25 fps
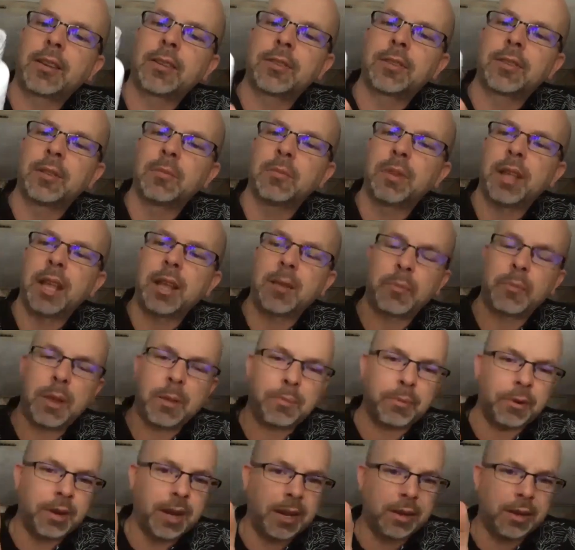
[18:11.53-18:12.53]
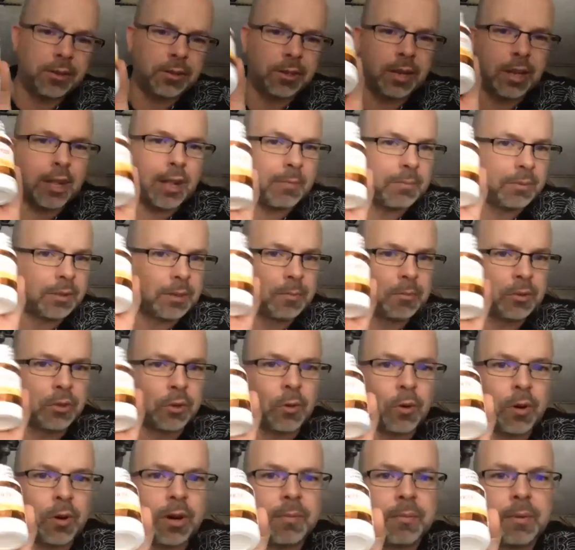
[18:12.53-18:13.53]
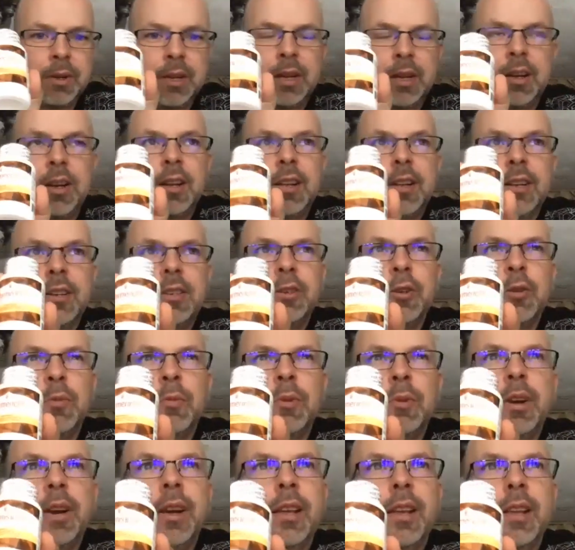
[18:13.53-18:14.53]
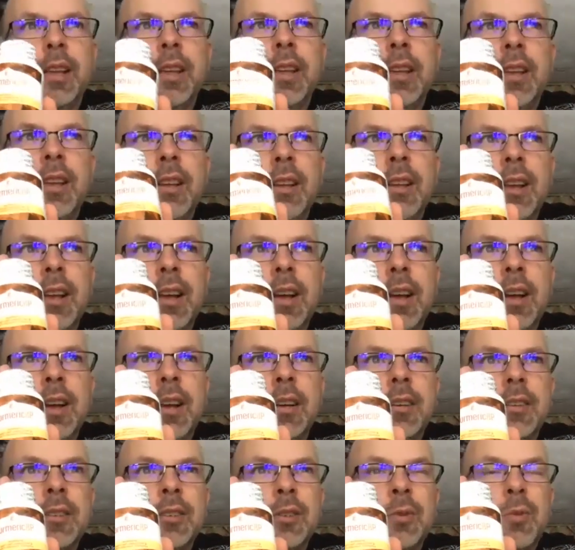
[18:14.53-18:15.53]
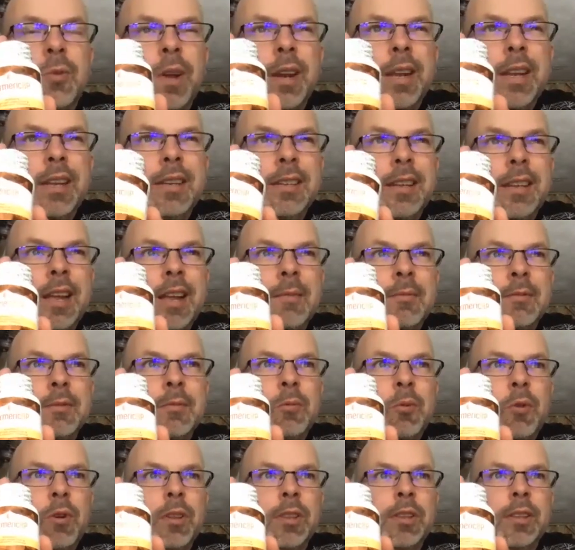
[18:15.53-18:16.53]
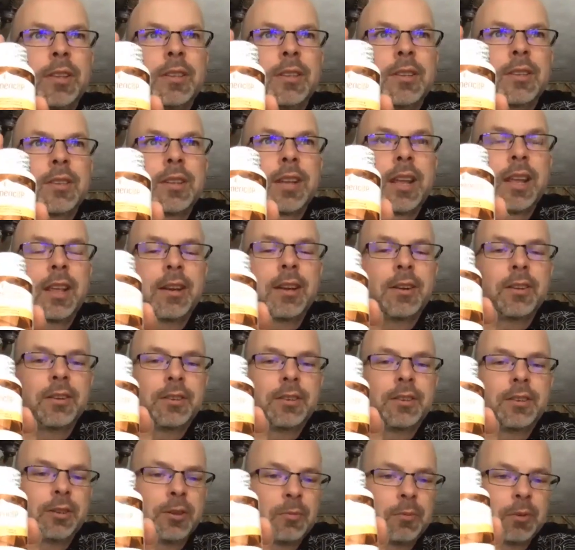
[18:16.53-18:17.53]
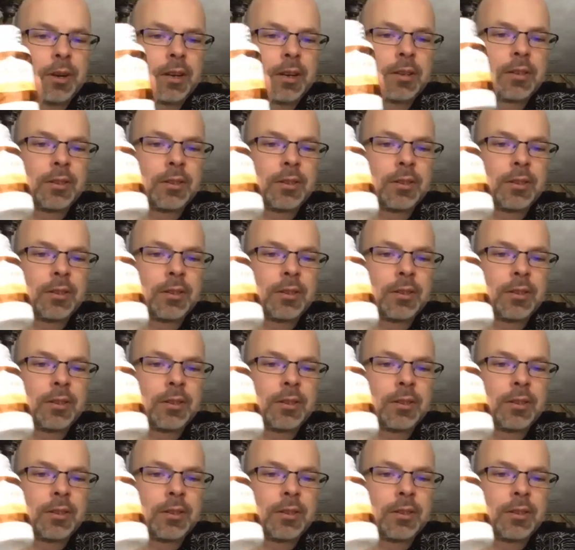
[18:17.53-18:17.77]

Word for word: So the black pepper actually helps absorb turmeric uh, twenty times more than standard turmeric.